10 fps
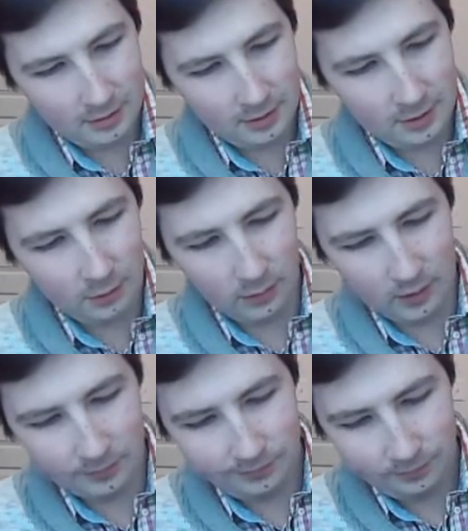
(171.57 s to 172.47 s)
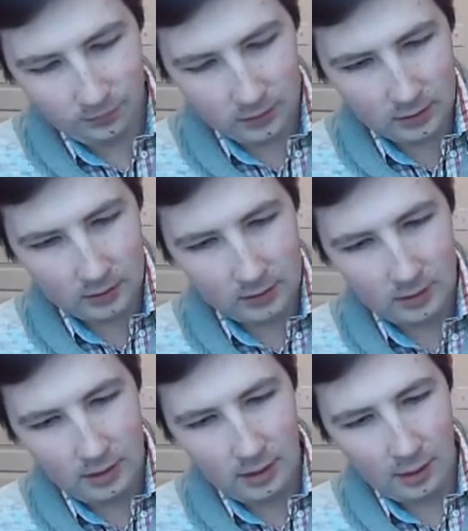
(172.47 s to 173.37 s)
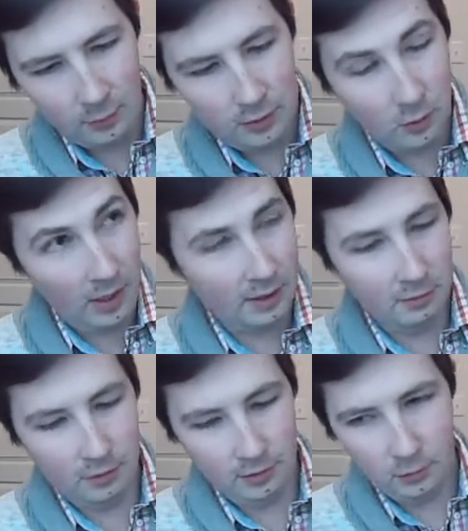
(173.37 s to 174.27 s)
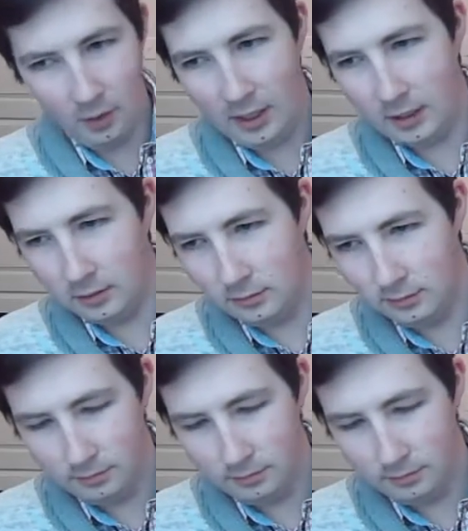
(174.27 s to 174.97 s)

Oh well. It was quiet for a little while.